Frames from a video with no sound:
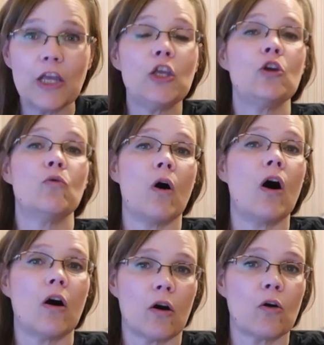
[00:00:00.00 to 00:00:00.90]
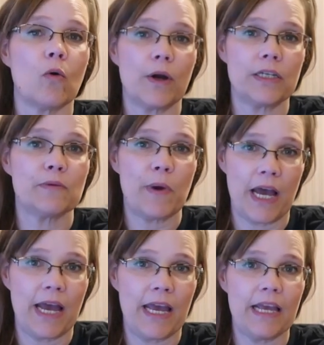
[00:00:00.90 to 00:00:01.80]
you are going to
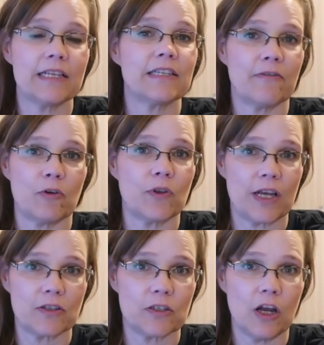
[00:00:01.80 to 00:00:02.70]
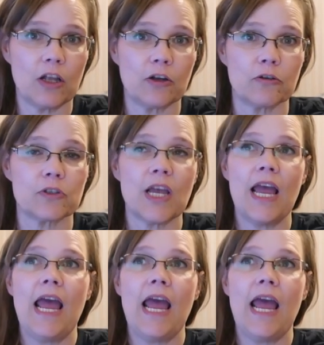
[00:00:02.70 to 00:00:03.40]
pay several thousand dollars.